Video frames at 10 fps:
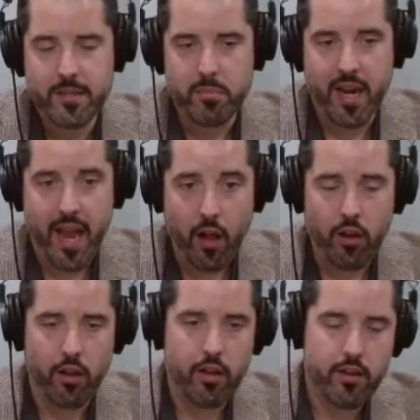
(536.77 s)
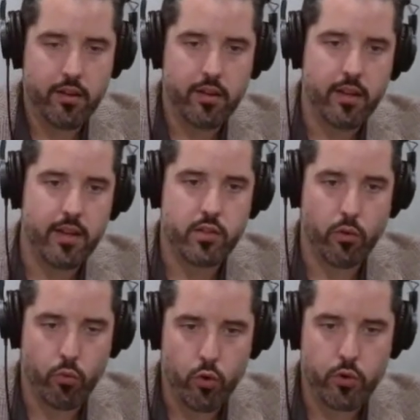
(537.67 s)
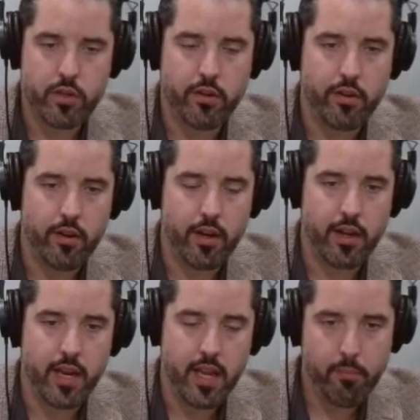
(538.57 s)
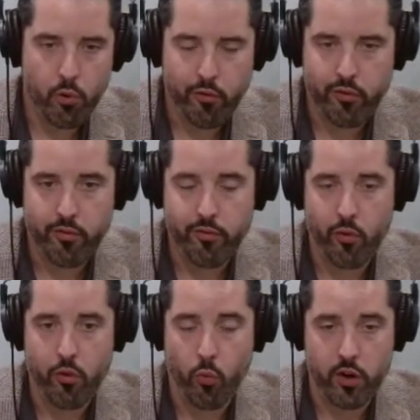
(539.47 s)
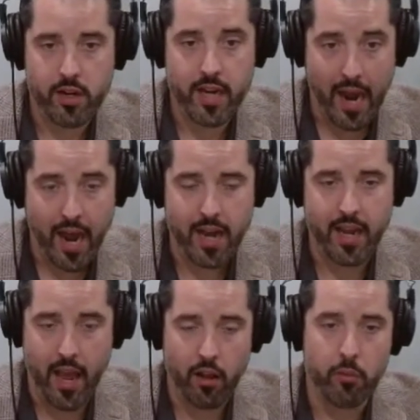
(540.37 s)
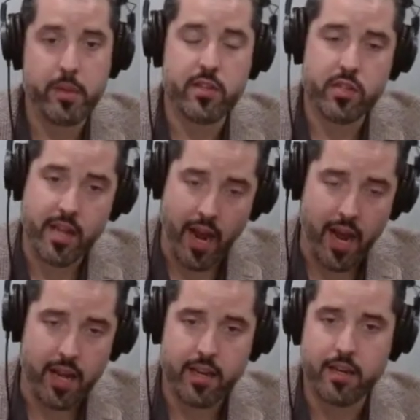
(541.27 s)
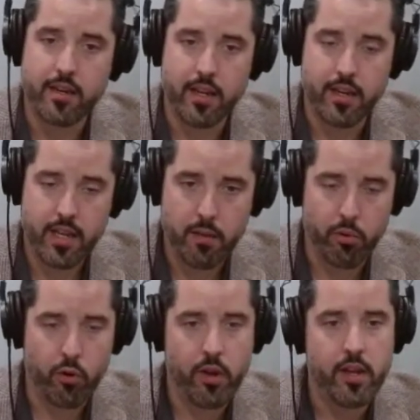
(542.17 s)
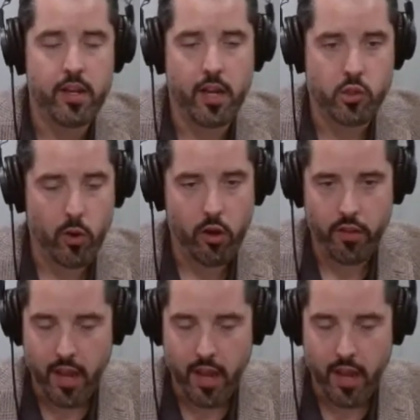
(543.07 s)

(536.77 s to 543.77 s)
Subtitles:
but El is the root in Hebrew for the word God. El means God in Hebrew. That's why all the